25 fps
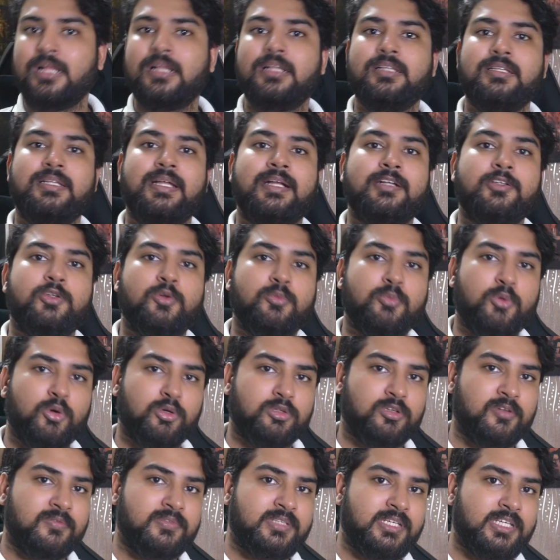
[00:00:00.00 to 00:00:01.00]
Link to both
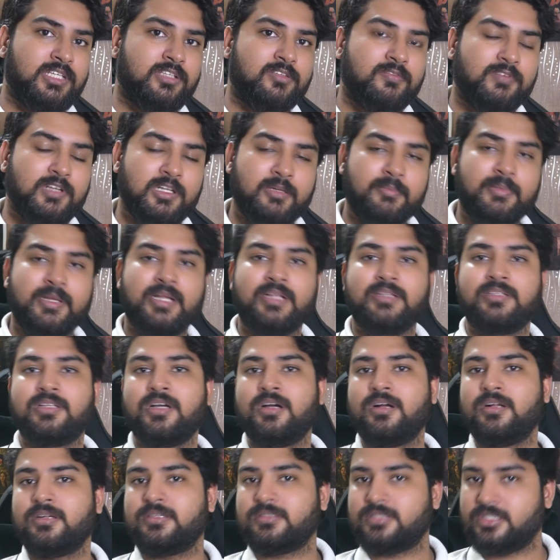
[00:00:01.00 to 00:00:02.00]
of these will be in
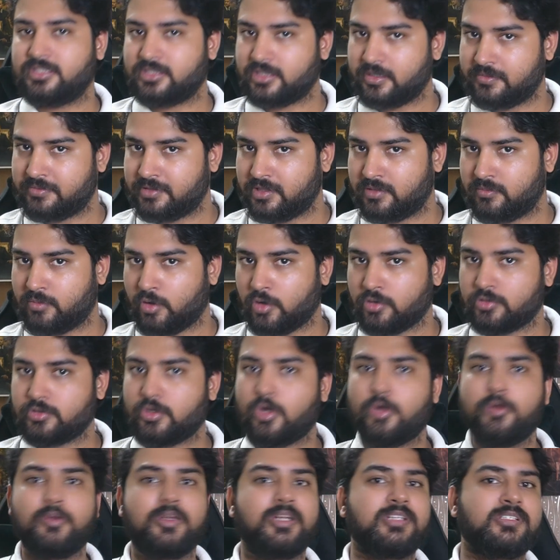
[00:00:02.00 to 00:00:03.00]
the description box,
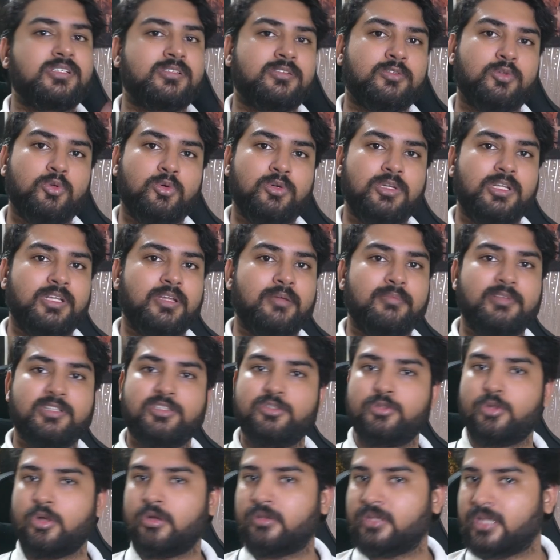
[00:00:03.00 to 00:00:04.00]
or you can just Google them.
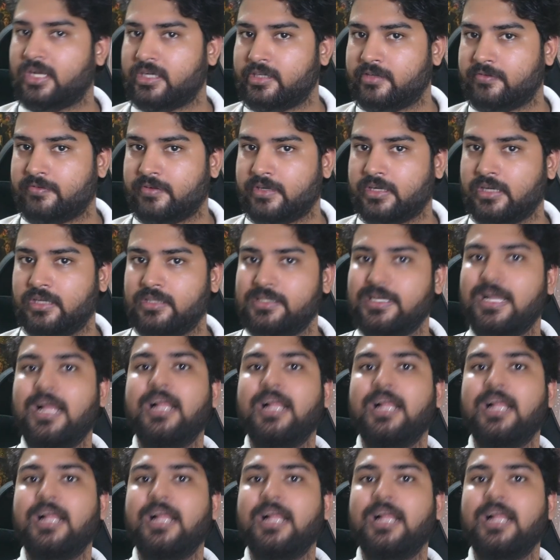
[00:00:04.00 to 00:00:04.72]
It's not that difficult.